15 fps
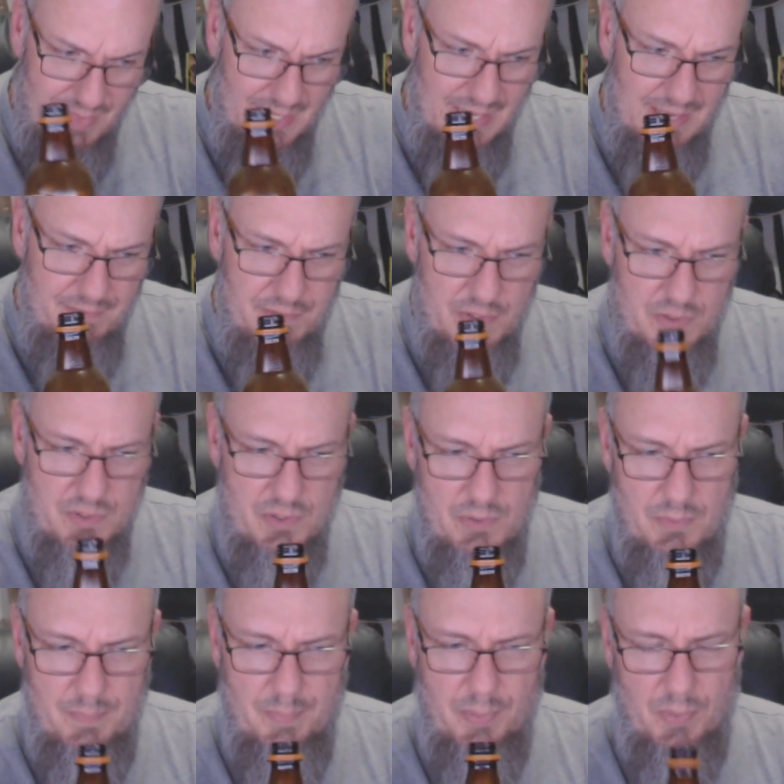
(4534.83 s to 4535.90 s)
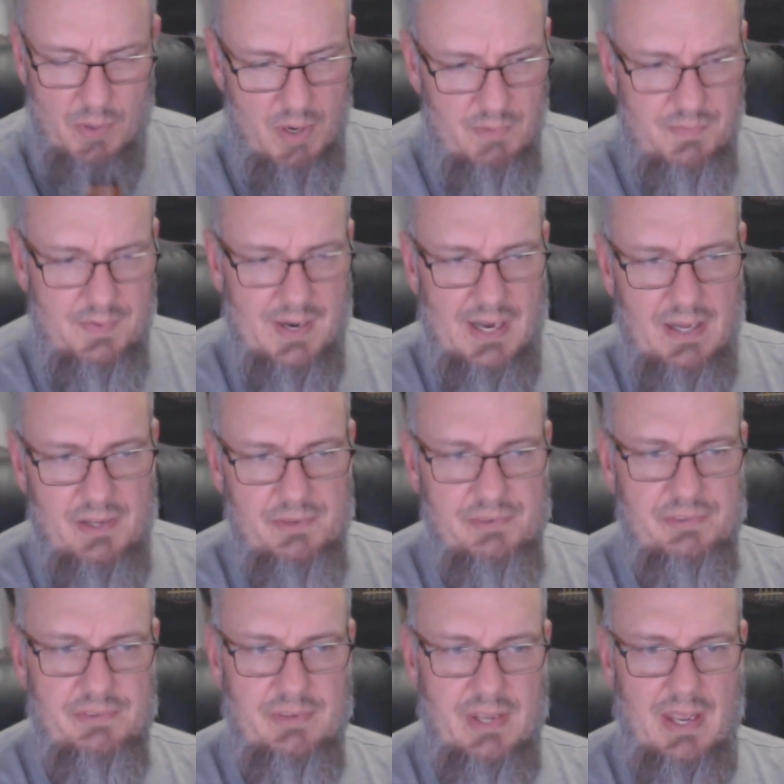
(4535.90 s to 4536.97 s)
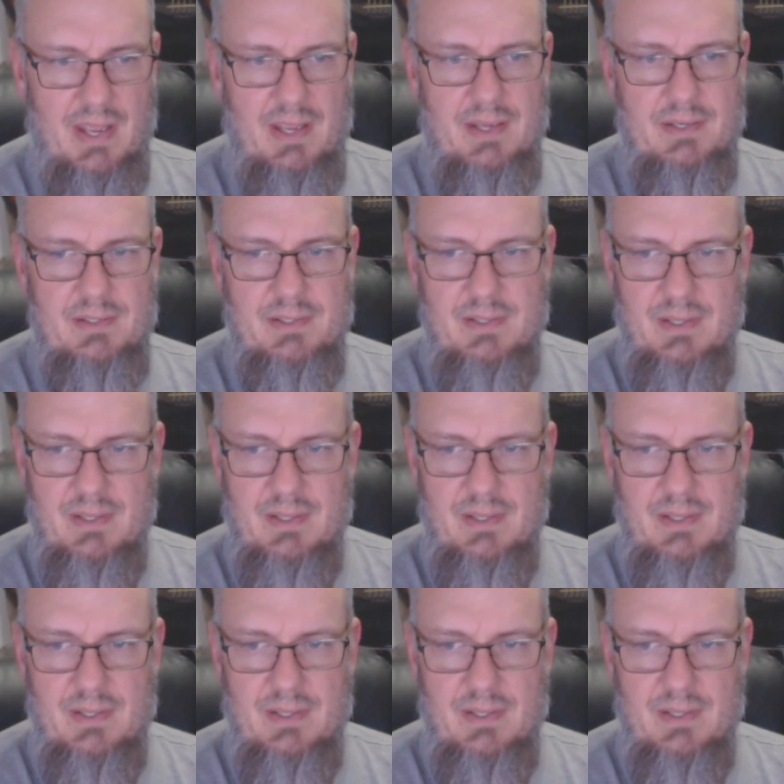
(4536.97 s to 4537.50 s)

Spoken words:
if you do profiles and